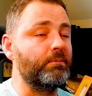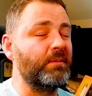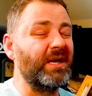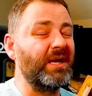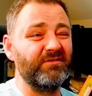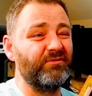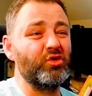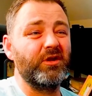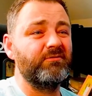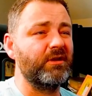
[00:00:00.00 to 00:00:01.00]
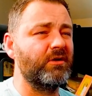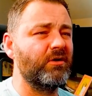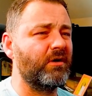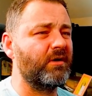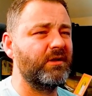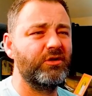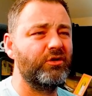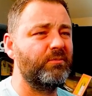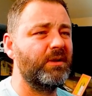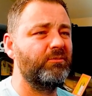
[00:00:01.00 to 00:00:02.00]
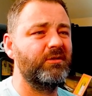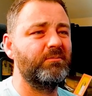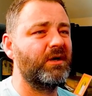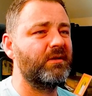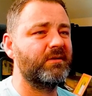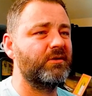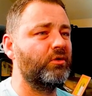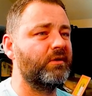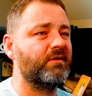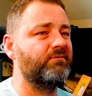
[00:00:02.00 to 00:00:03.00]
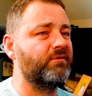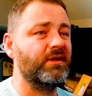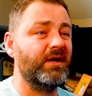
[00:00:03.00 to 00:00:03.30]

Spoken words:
Maybe a forgiving car, I don't know, maybe the Mazda or something.